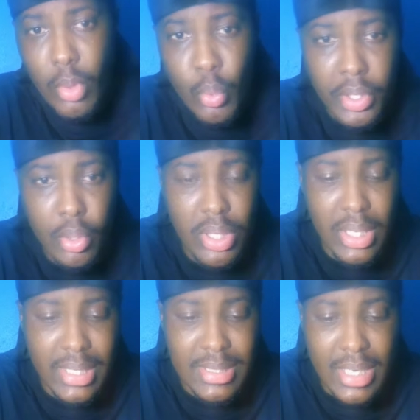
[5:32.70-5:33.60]
We're
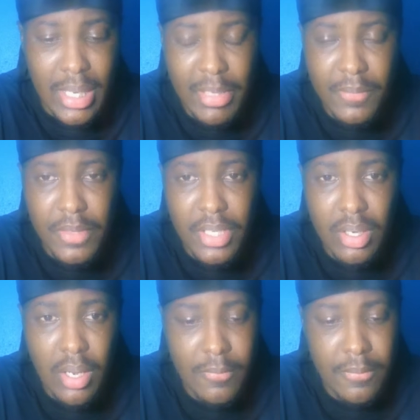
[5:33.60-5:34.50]
looking at a
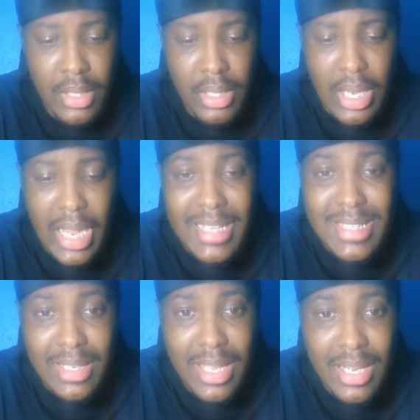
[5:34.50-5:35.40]
midfield of
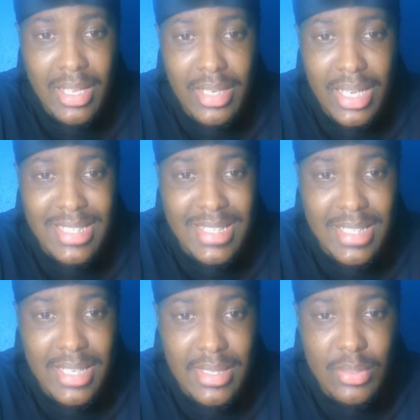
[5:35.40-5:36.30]
Isaac Hayden as a
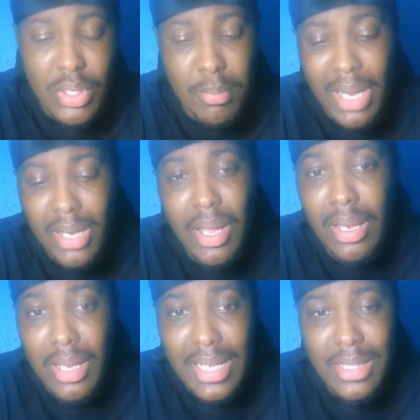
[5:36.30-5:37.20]
6 with
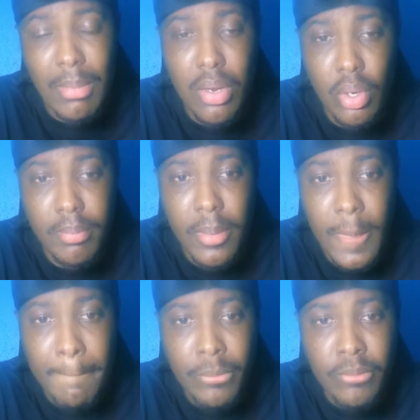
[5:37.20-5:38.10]
McCullough as a backup,
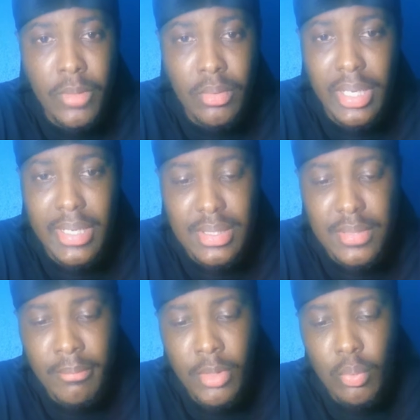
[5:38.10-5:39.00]
right?
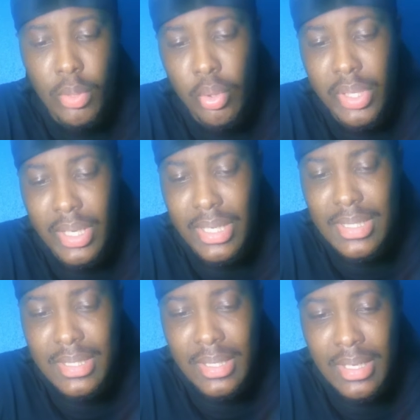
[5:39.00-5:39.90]
We're looking
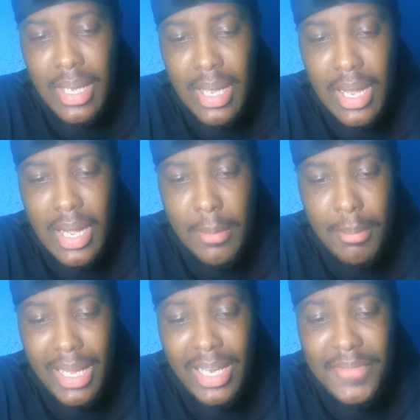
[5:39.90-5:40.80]
at
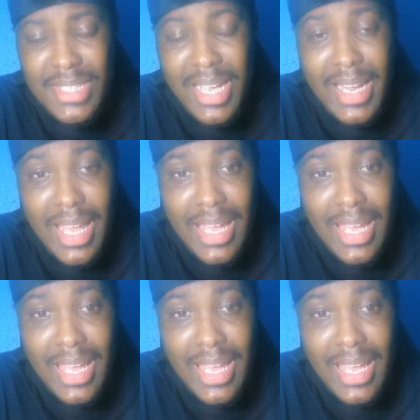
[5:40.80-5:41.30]
a left side